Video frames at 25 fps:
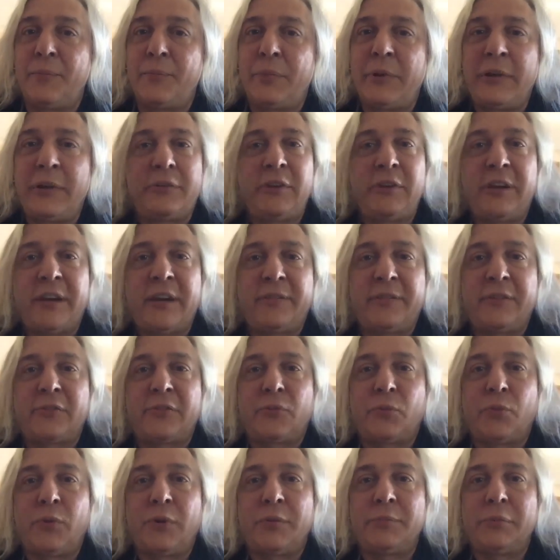but you have
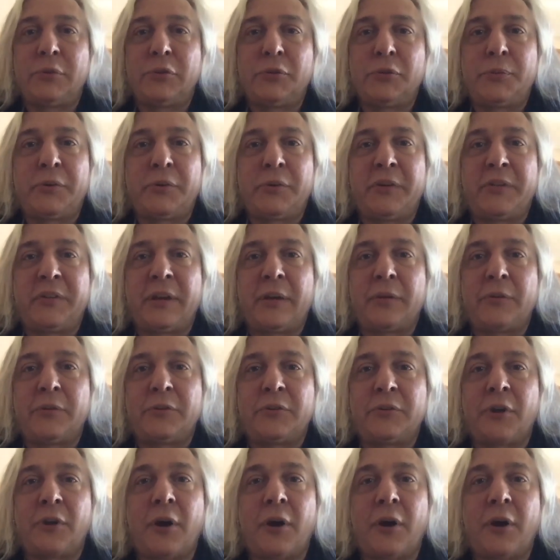this one blueprint, and that was